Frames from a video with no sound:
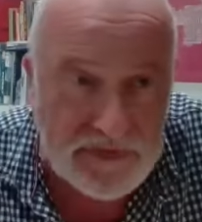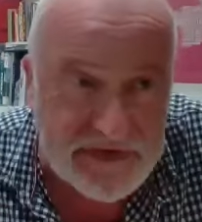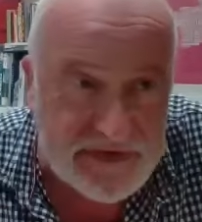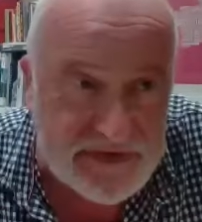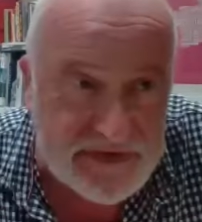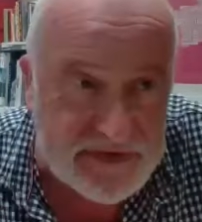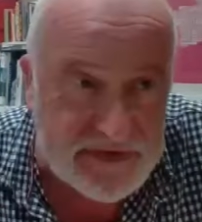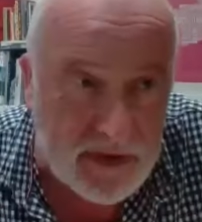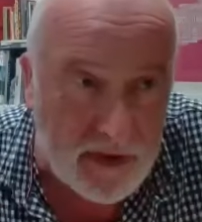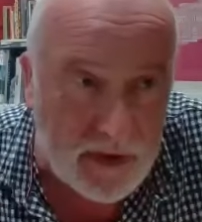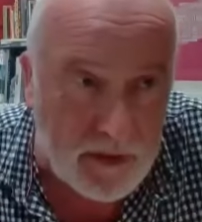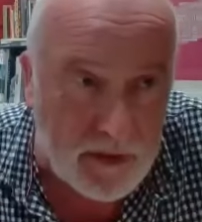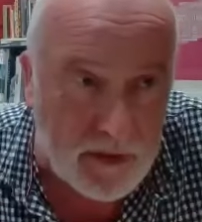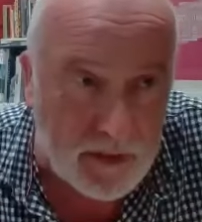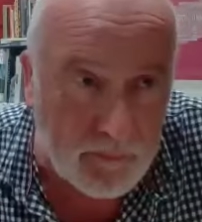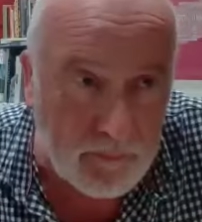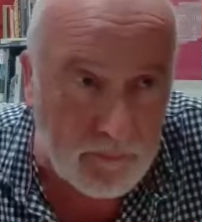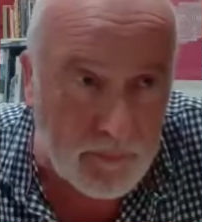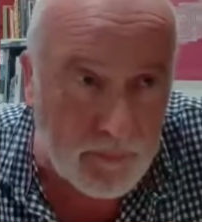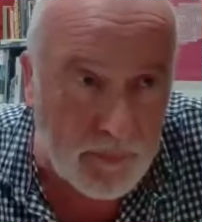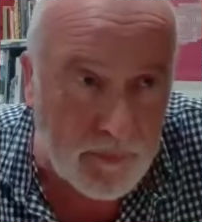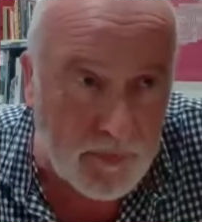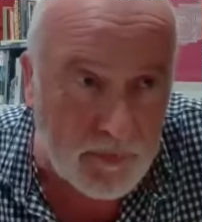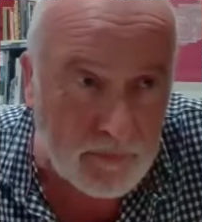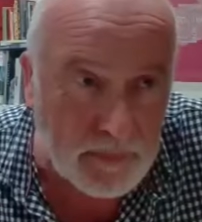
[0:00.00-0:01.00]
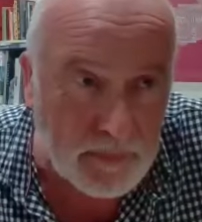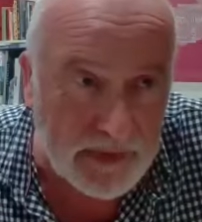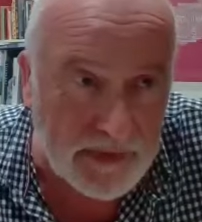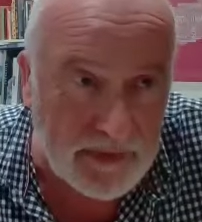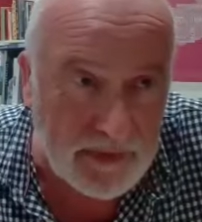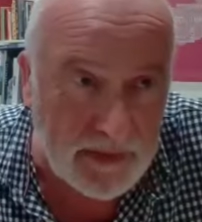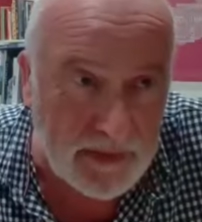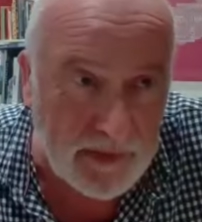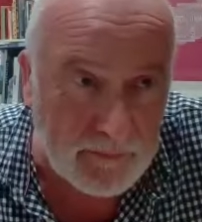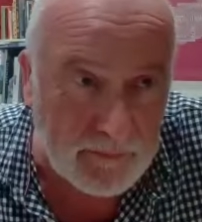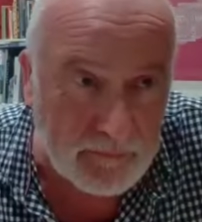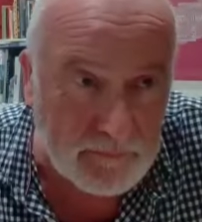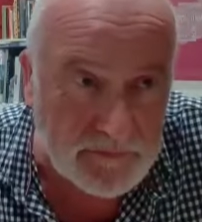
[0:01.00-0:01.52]
was uh,
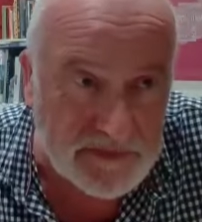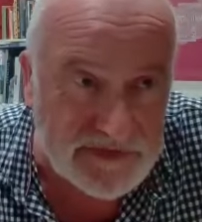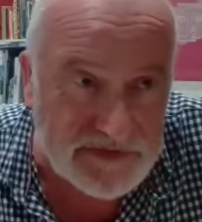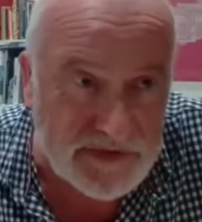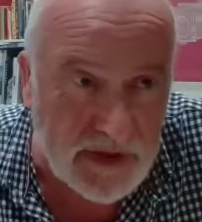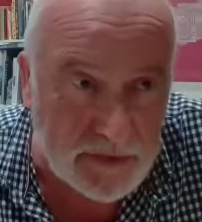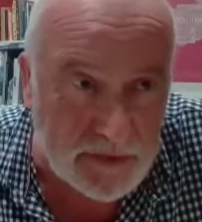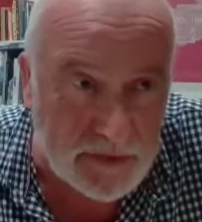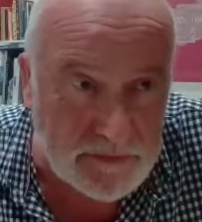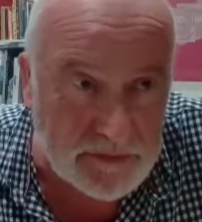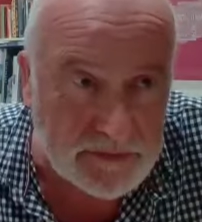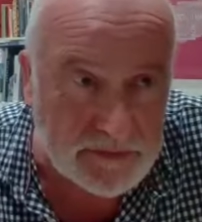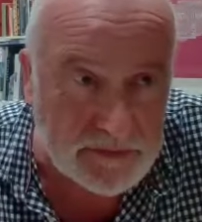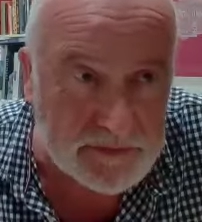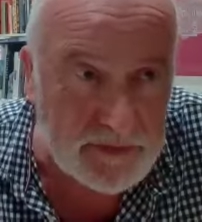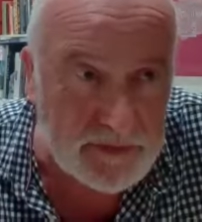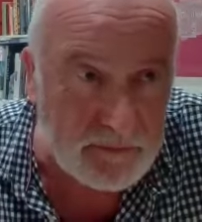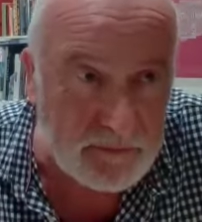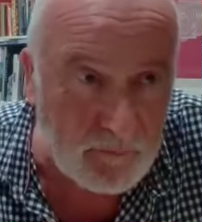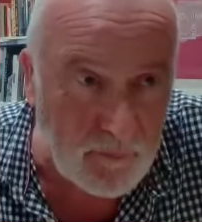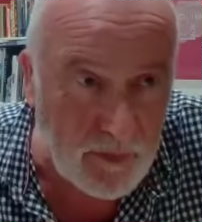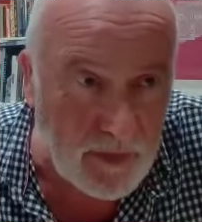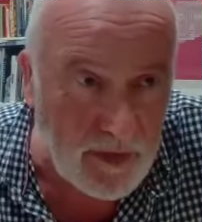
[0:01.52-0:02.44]
probably um, shattered,